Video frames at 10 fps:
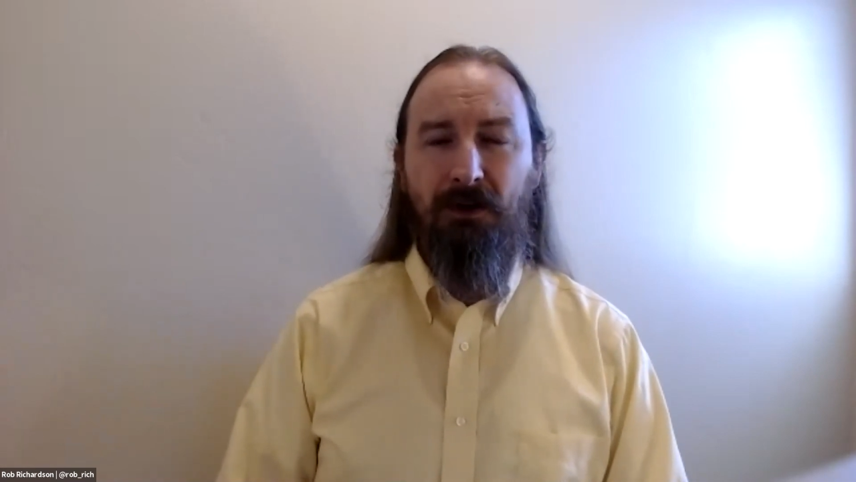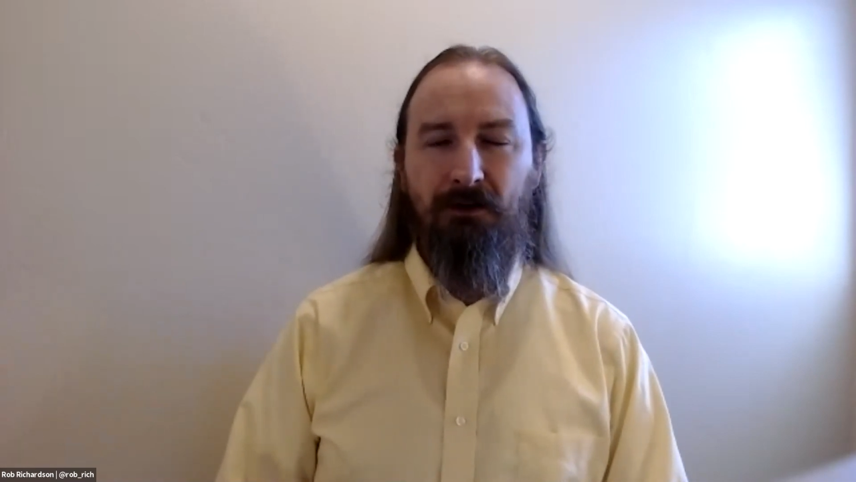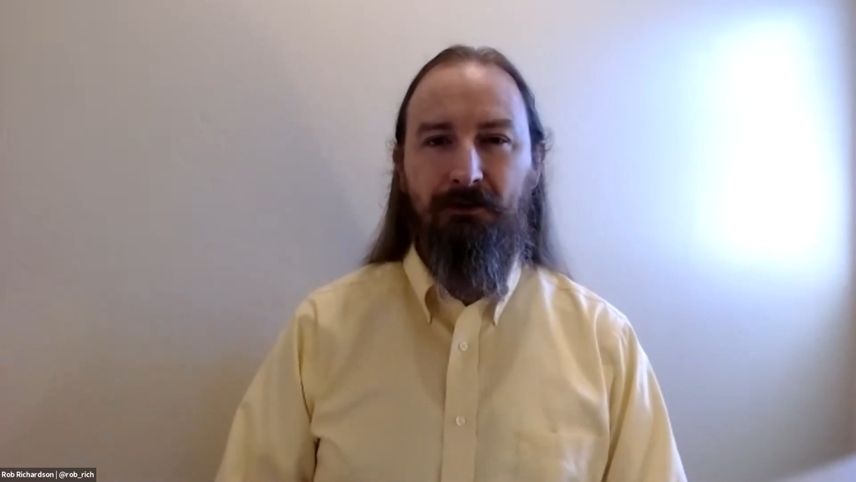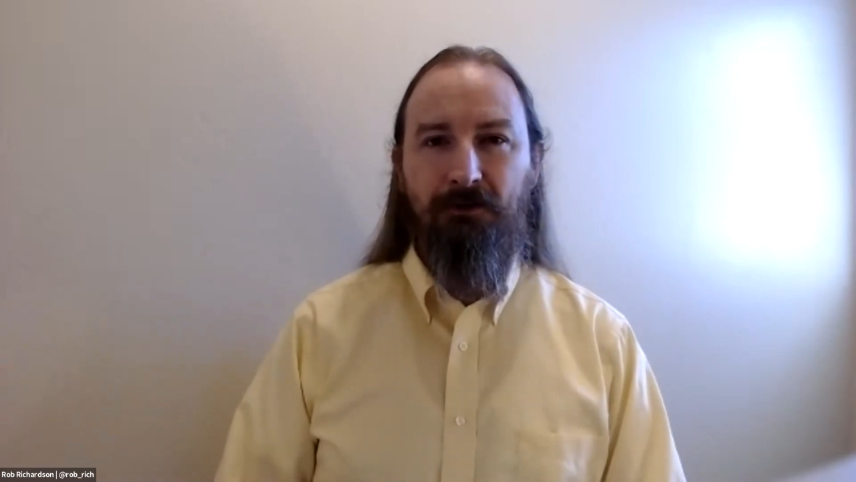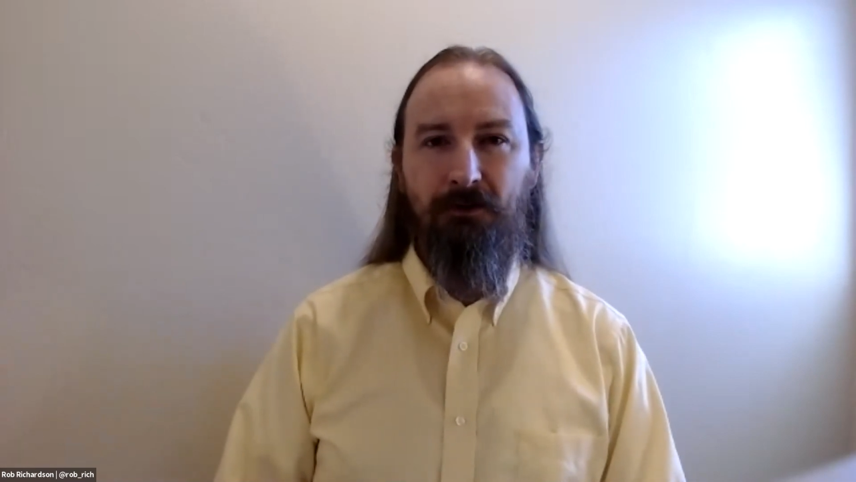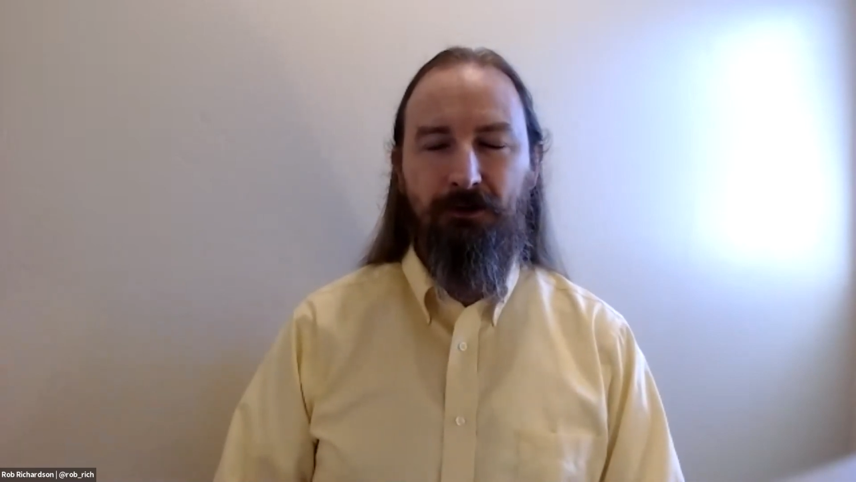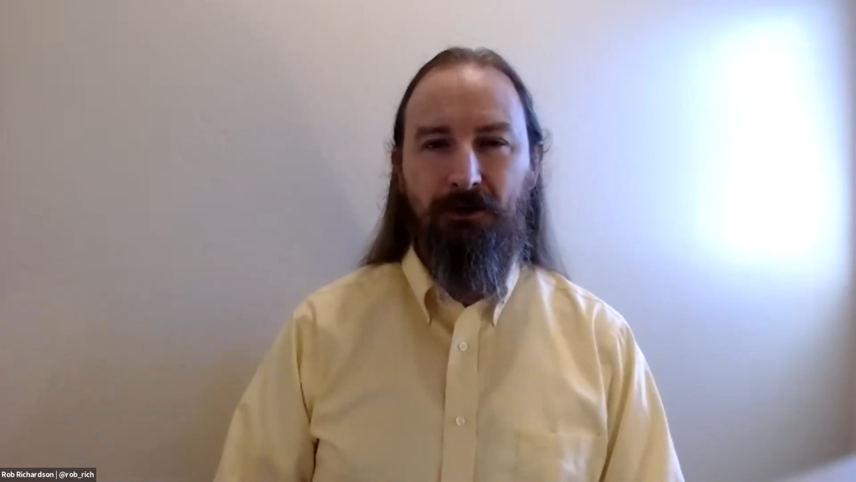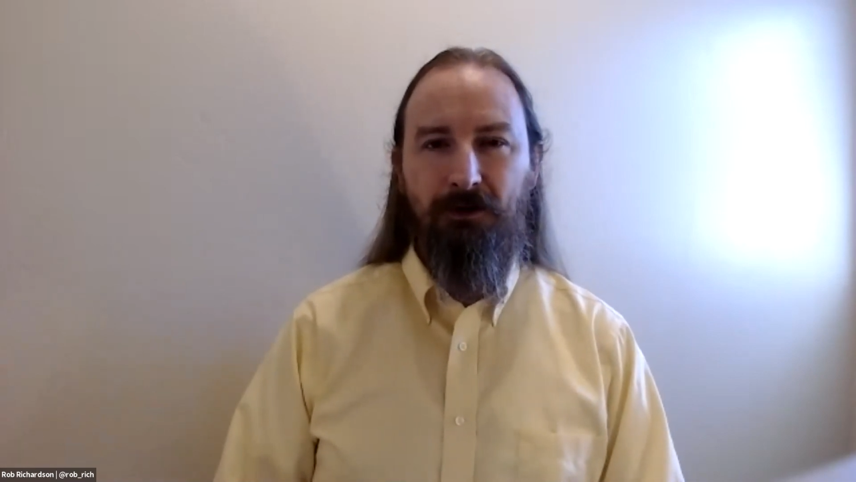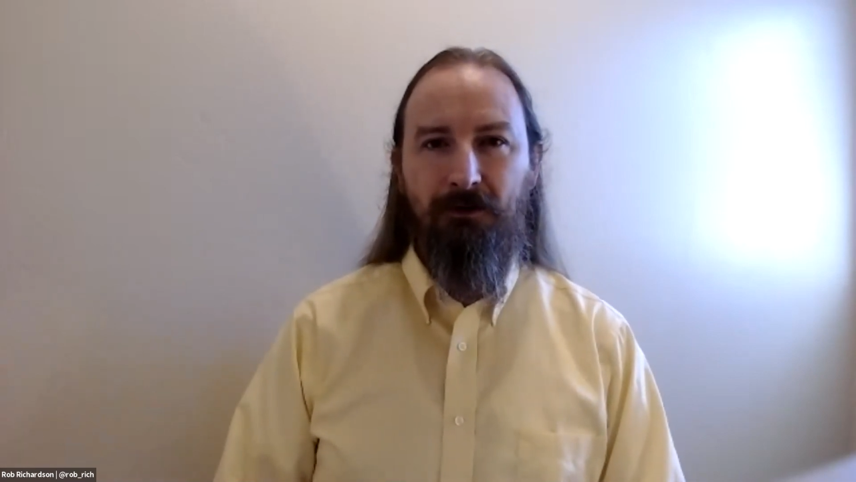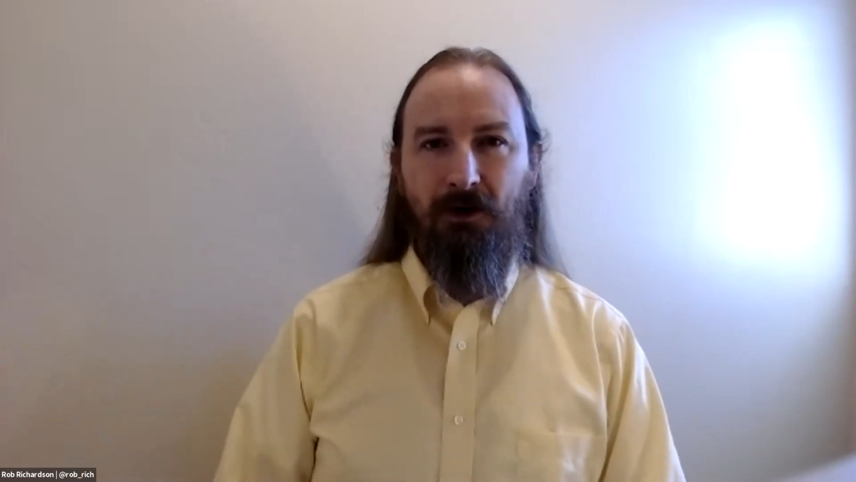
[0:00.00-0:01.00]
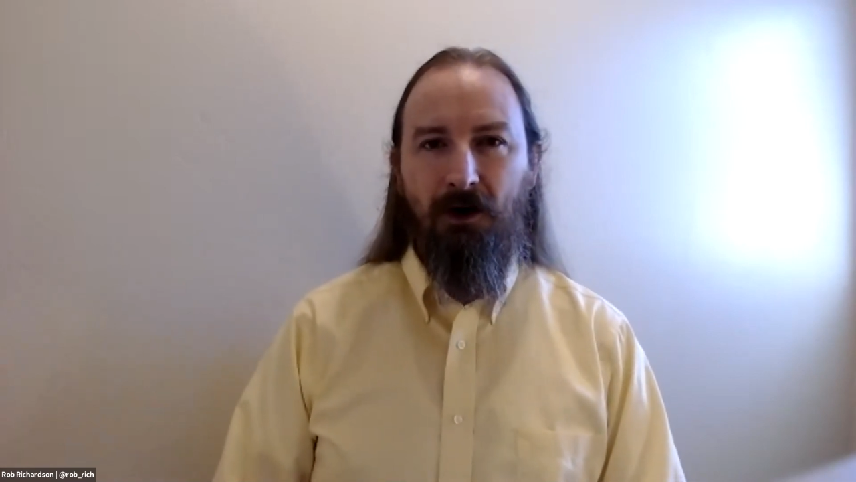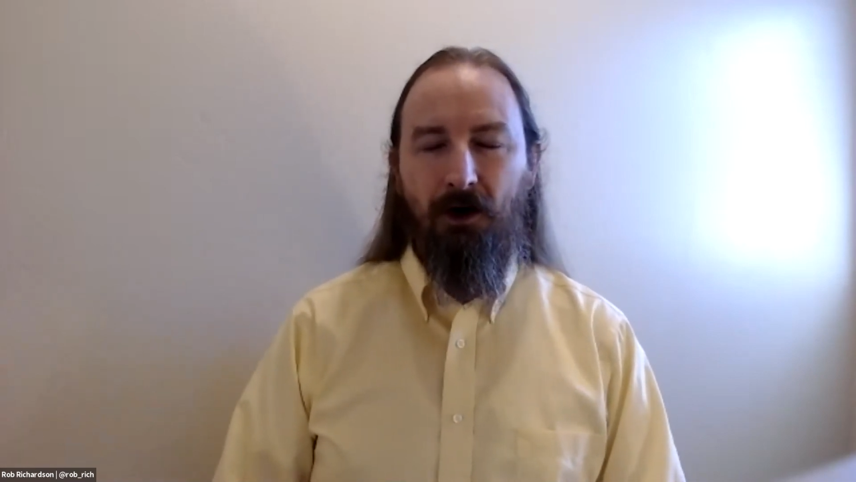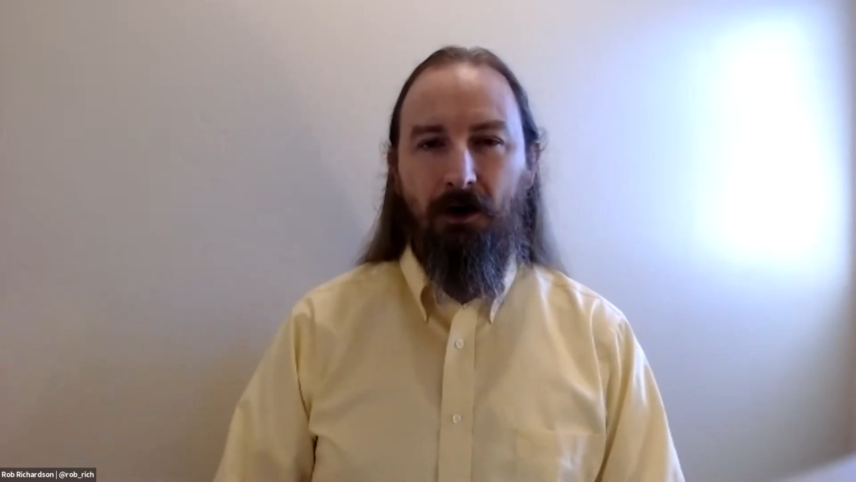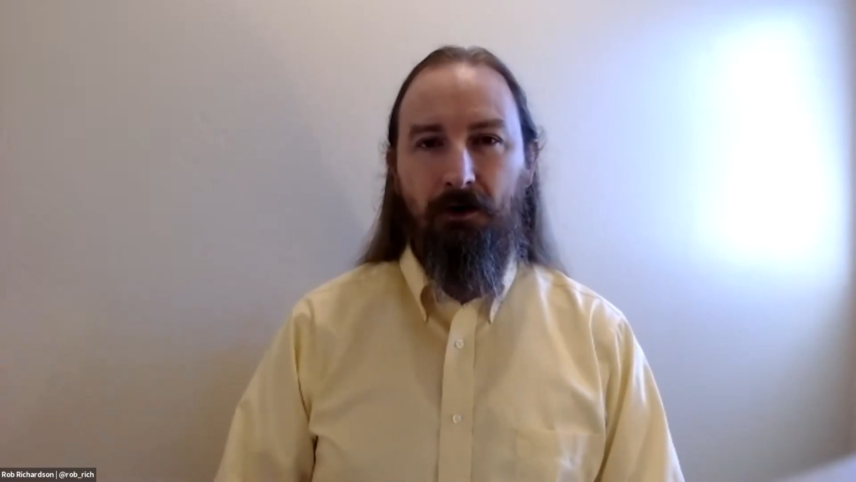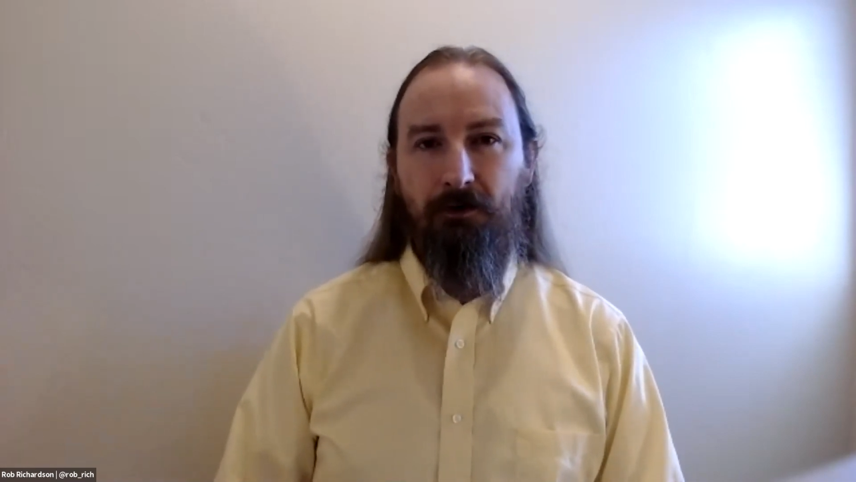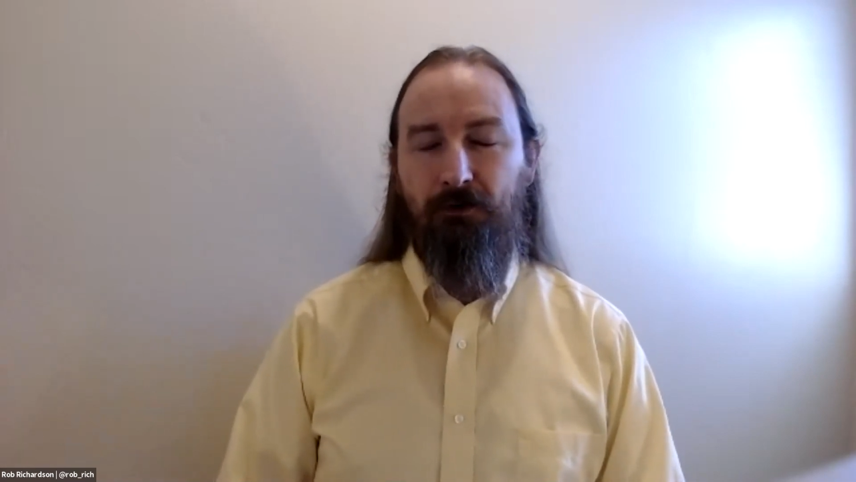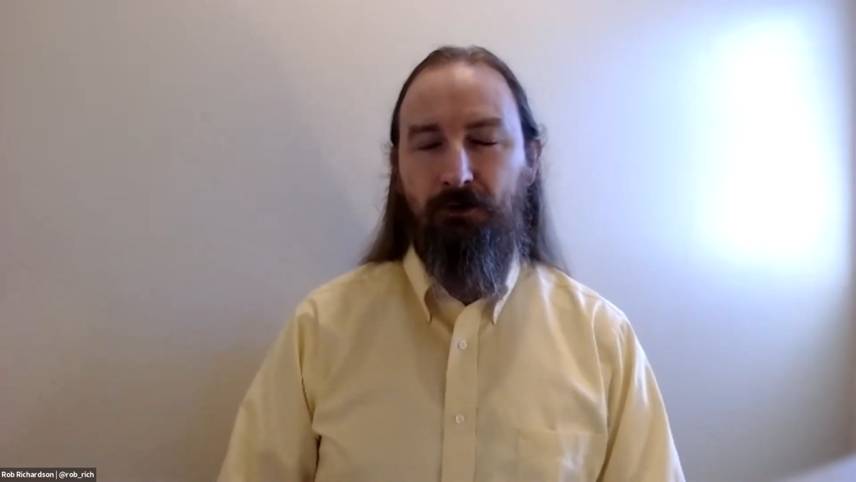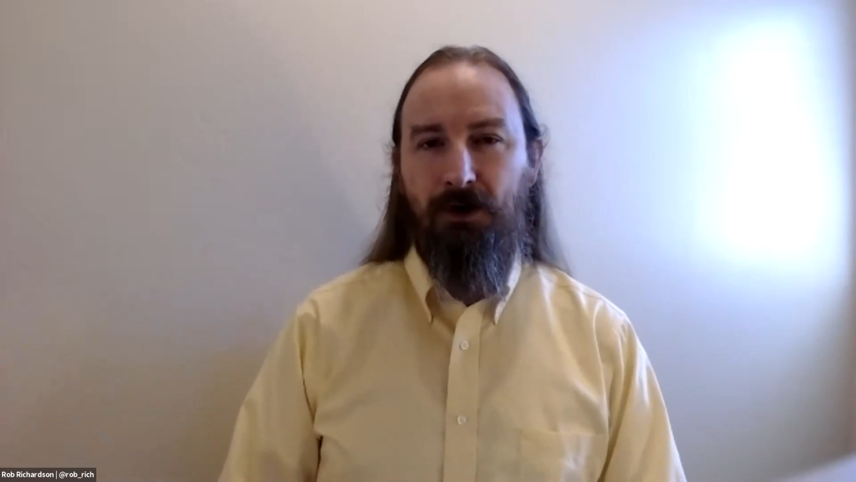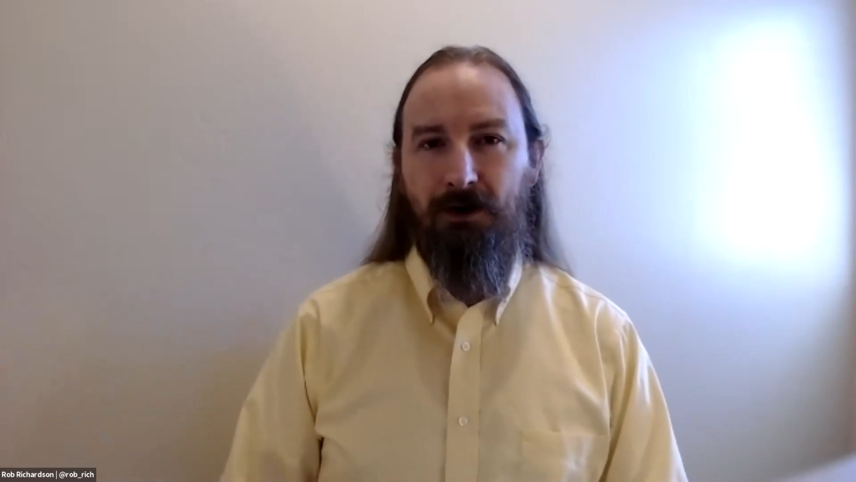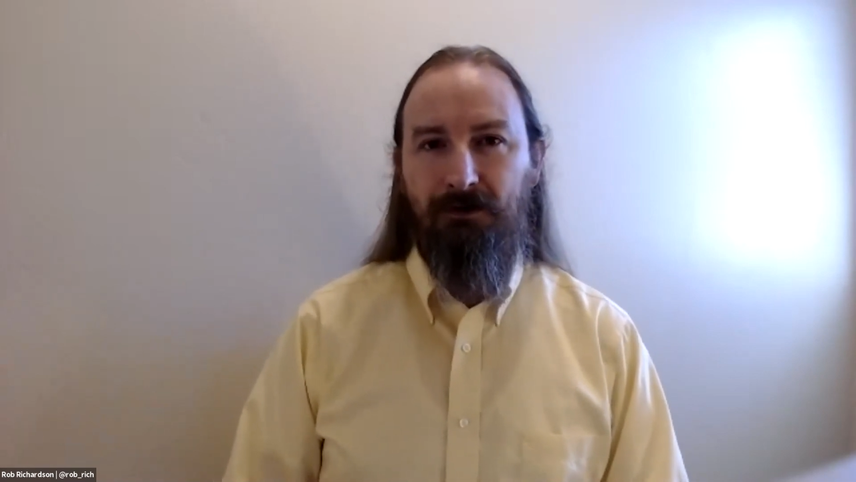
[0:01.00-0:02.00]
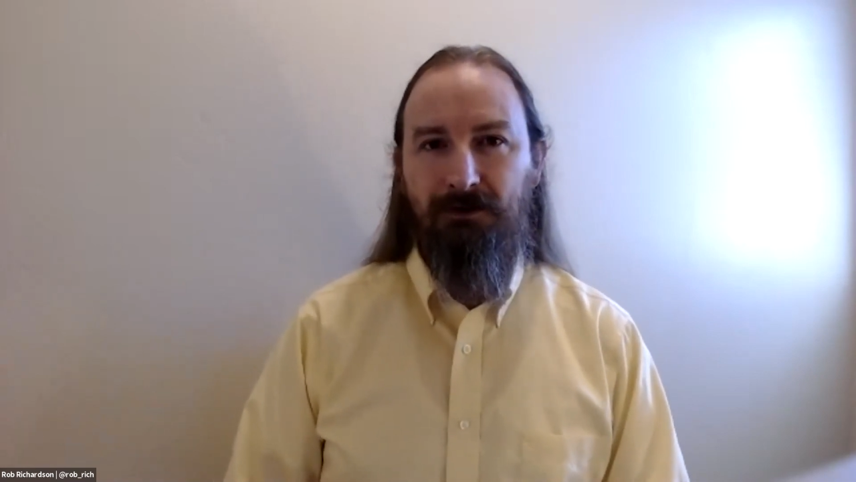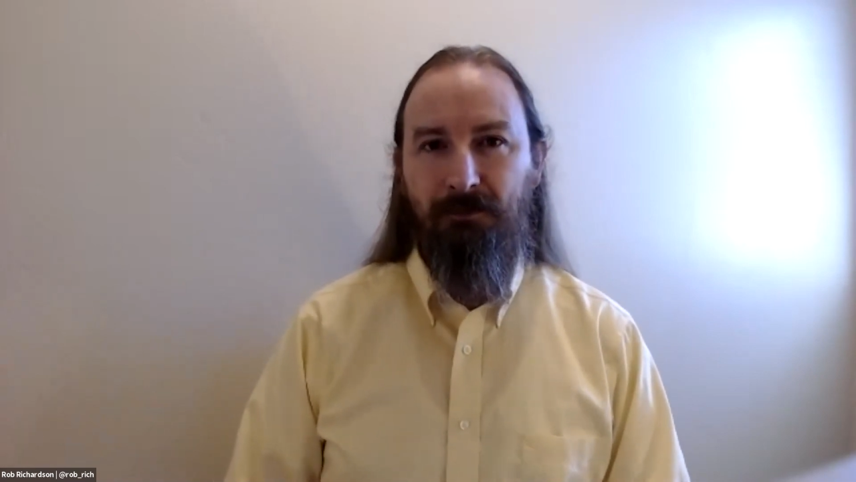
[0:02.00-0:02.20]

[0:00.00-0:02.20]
assertions are strings.